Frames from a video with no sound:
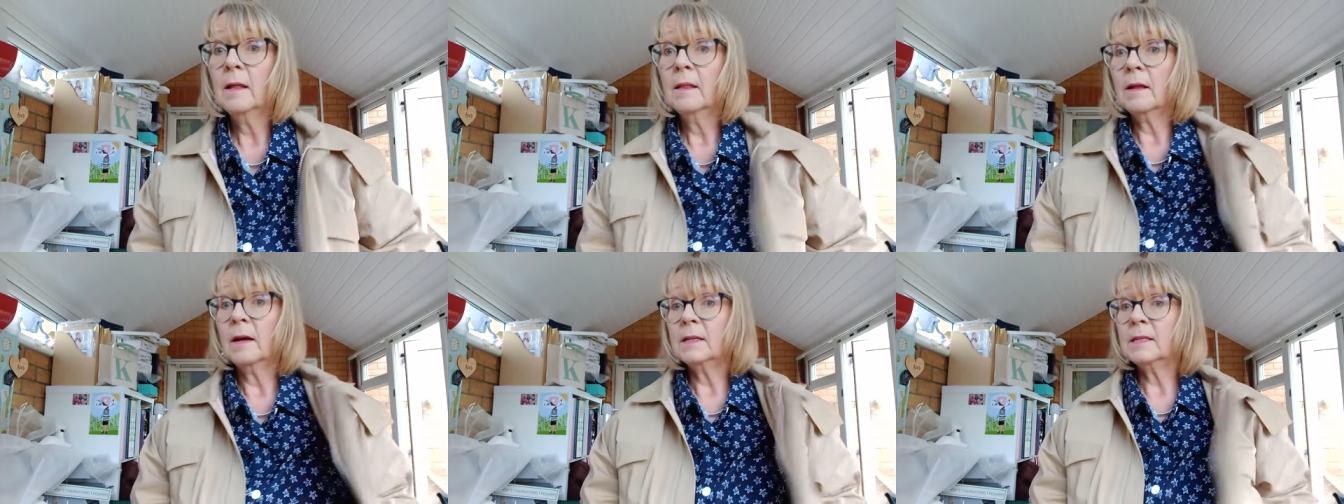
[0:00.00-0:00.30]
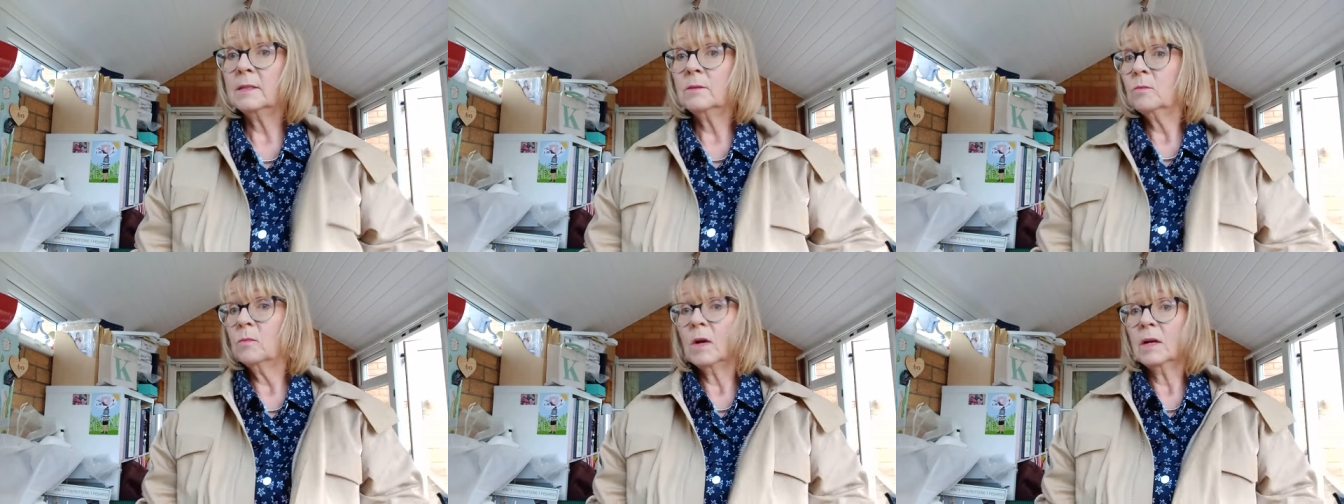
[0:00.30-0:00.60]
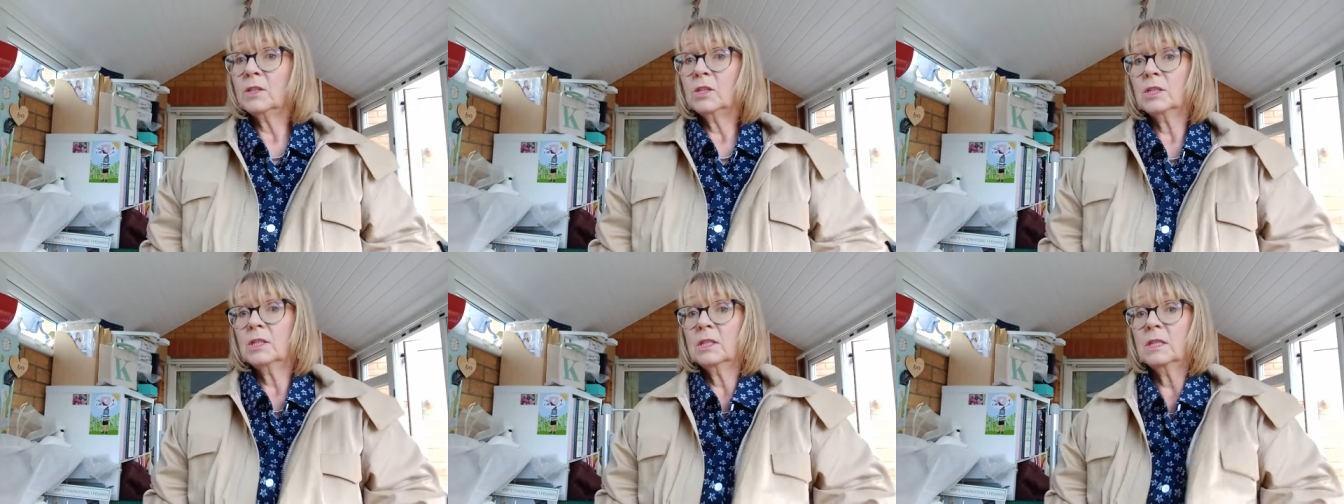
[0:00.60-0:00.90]
I
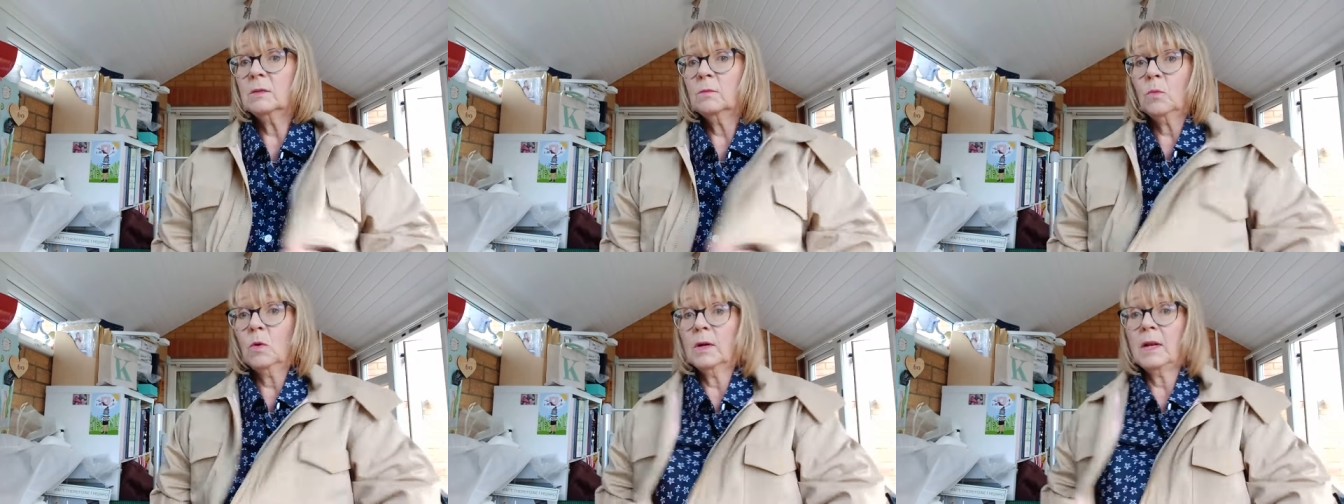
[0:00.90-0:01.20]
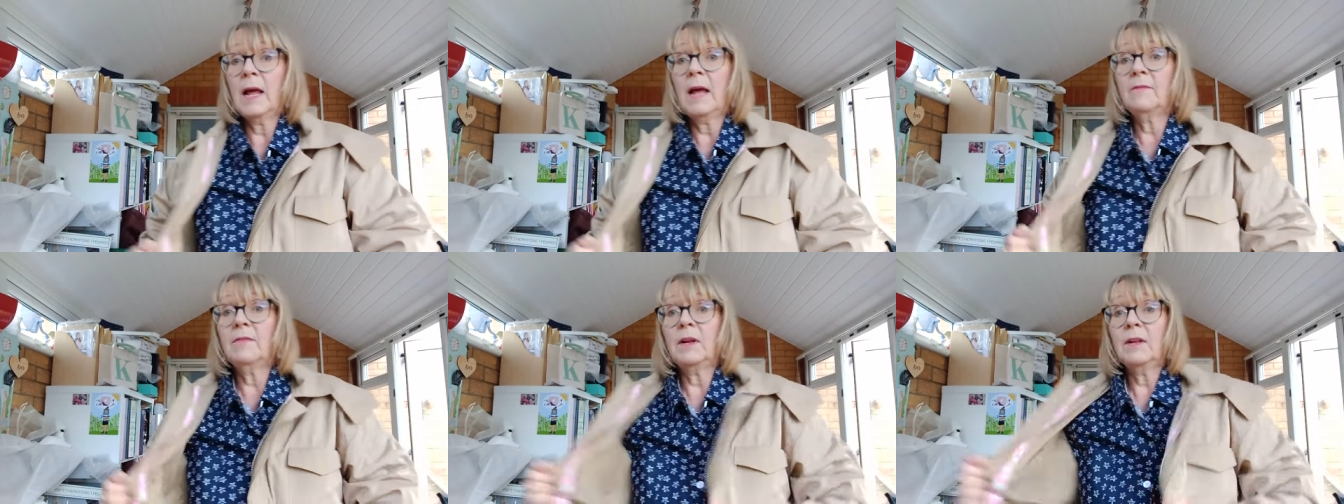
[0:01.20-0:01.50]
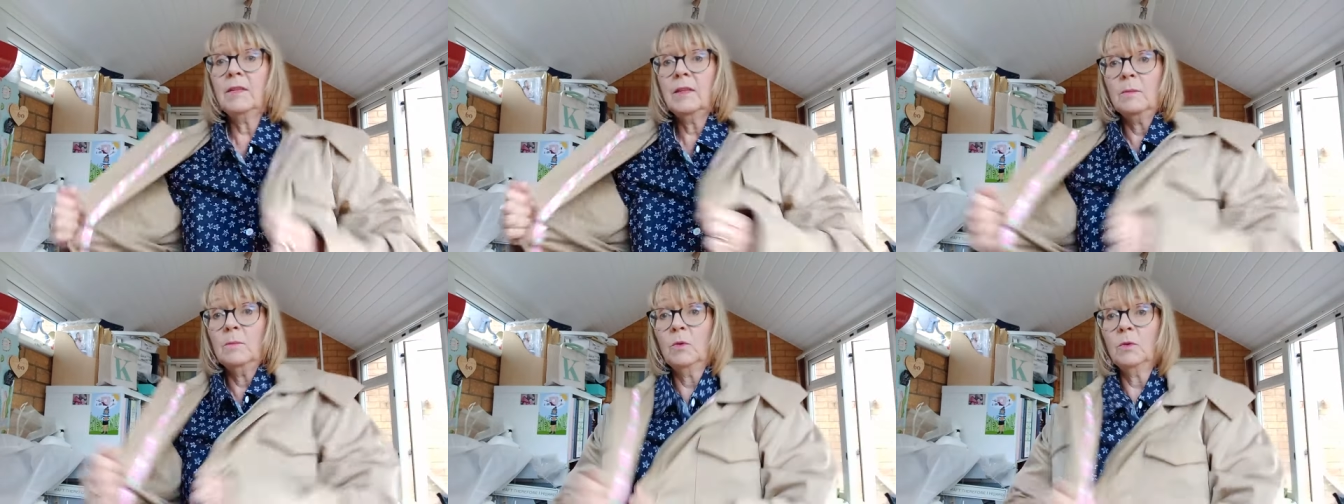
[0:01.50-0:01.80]
just didn't want to have
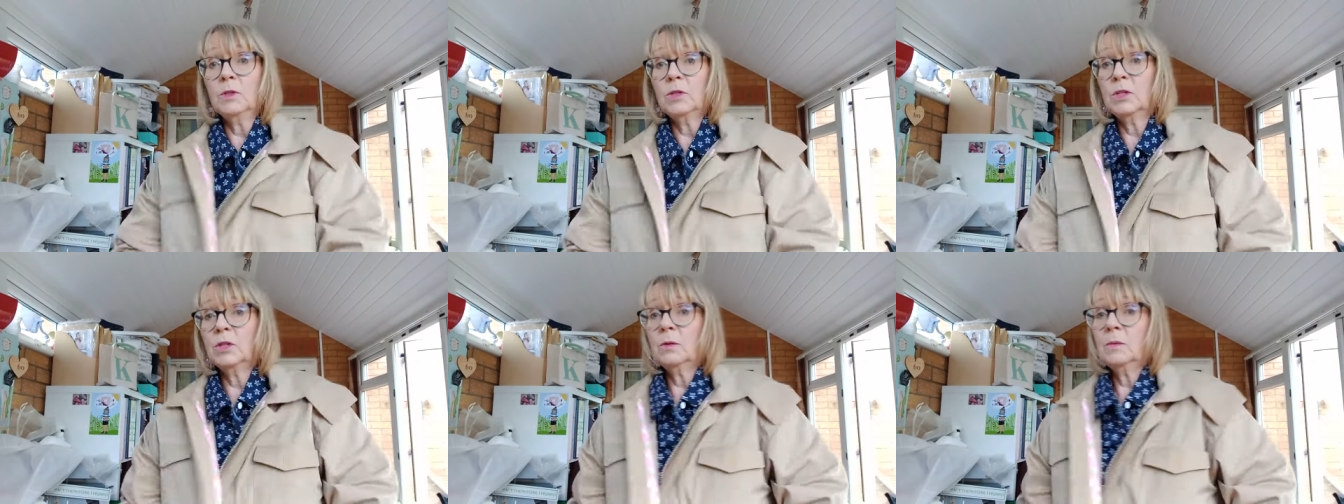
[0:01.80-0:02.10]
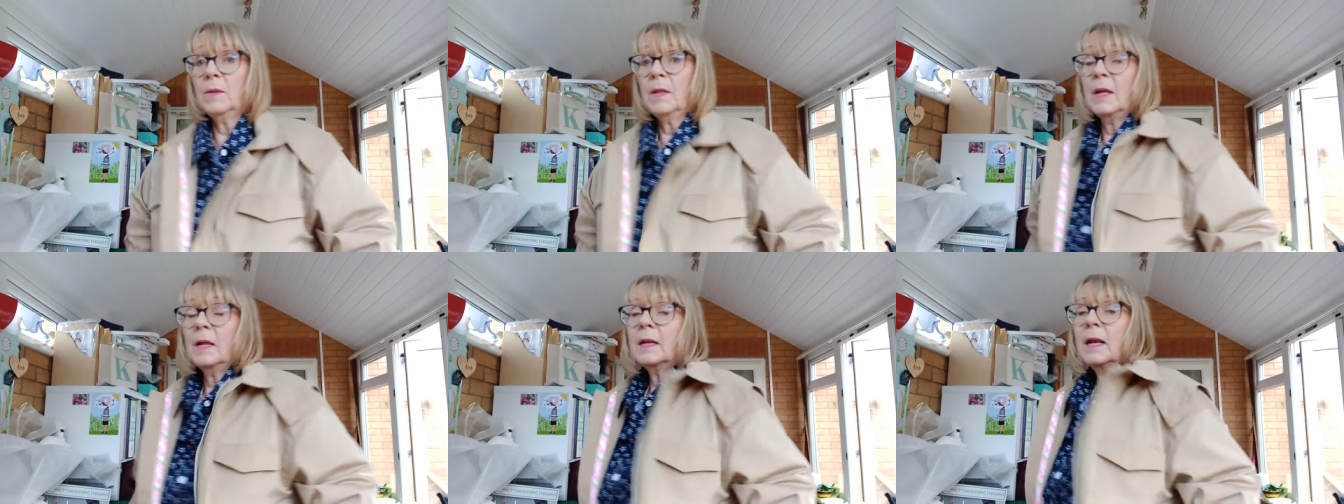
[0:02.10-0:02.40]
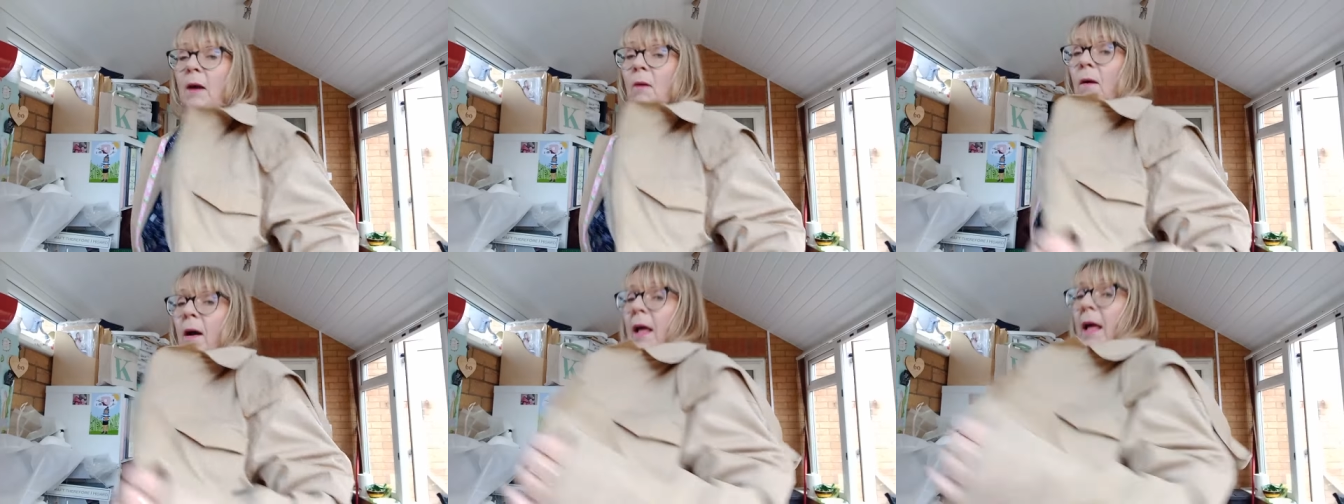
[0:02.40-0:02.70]
anything more to do with it.
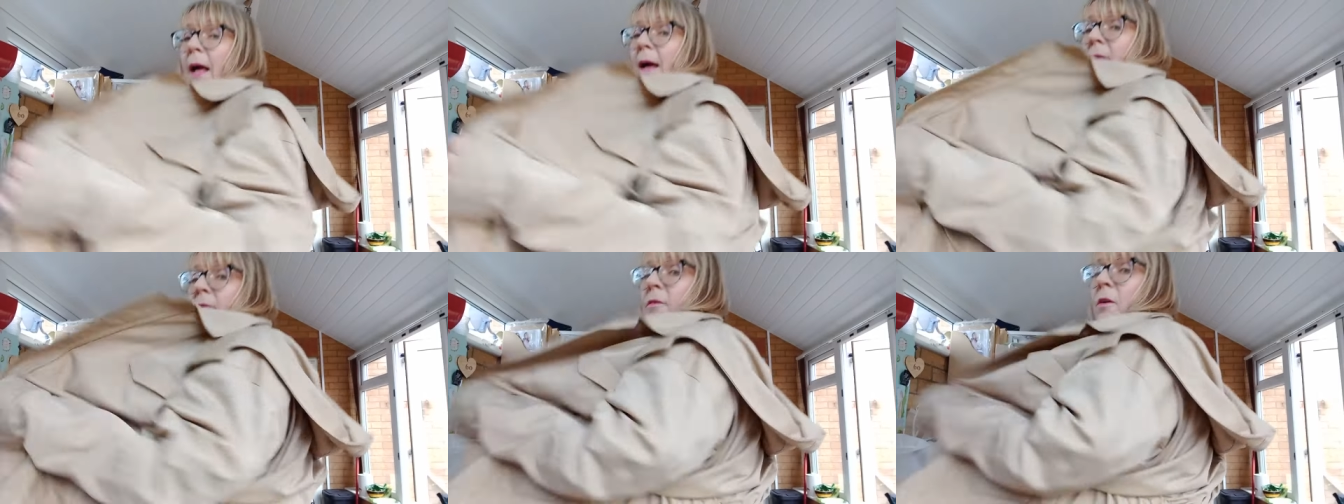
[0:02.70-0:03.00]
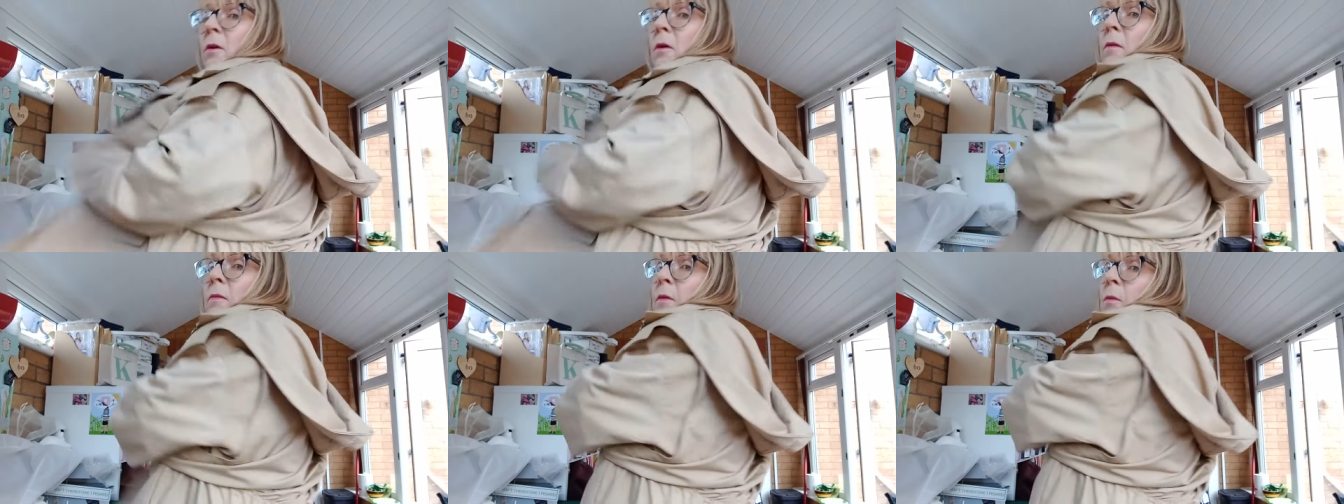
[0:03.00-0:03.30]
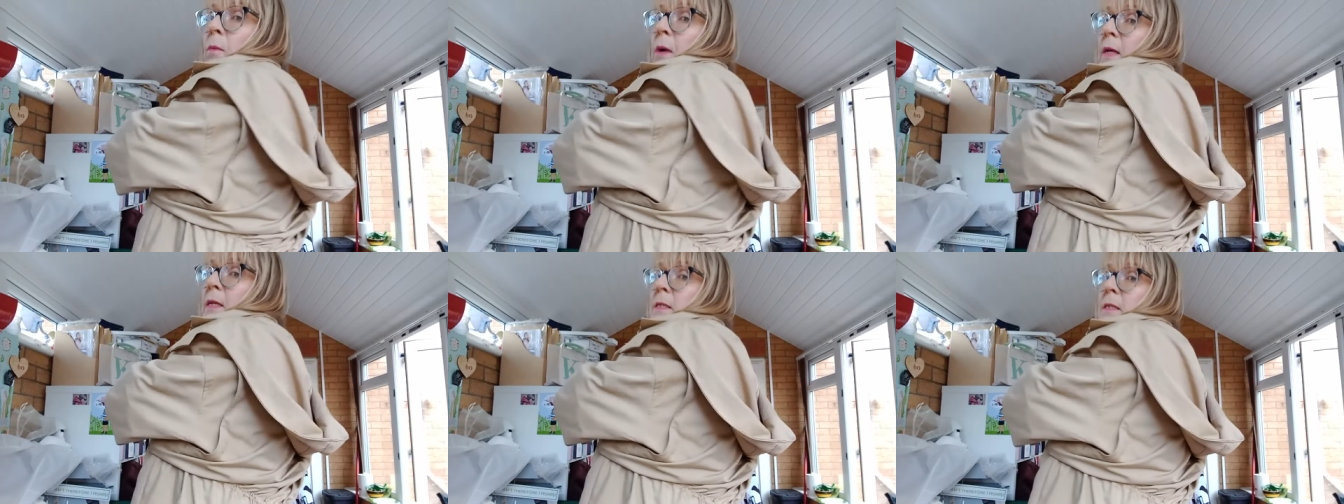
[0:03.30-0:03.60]
Now I have got the
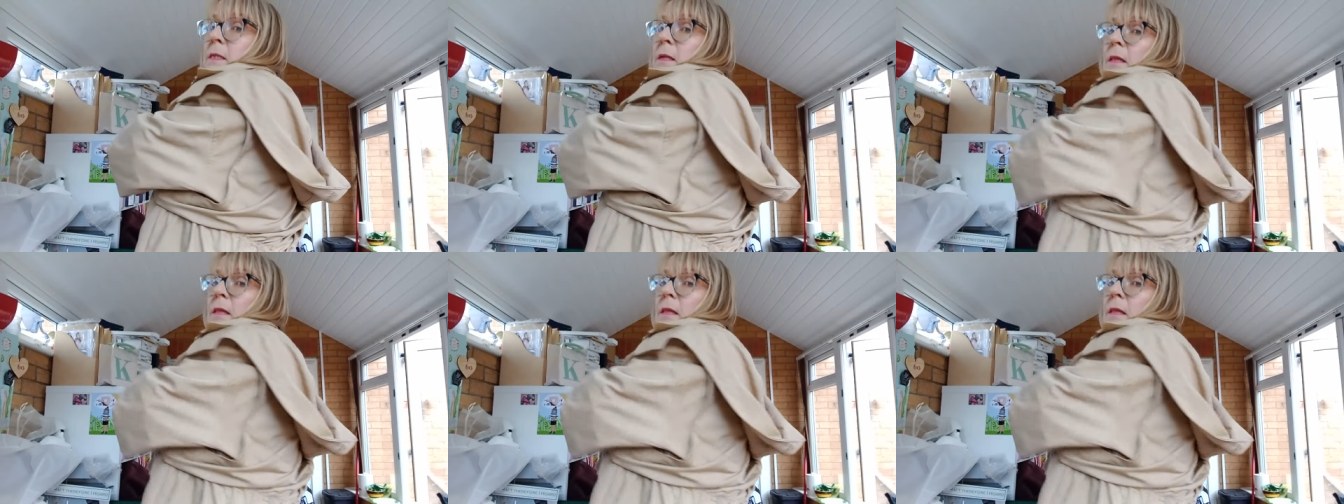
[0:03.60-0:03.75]
waist